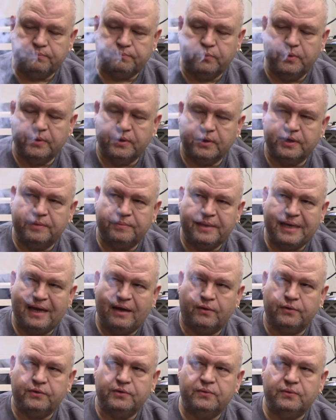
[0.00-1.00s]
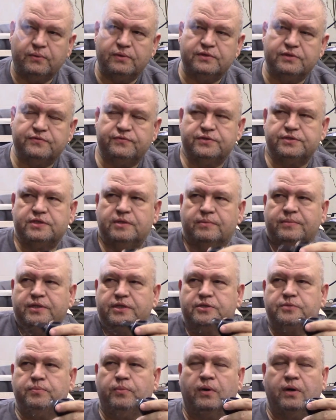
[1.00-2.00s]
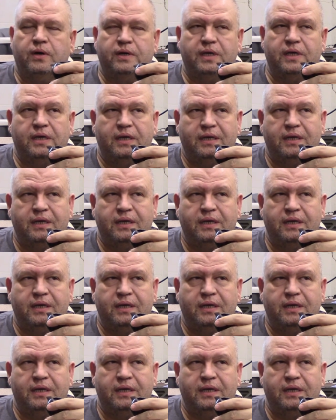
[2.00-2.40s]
we were going to be outdoors for some of this party.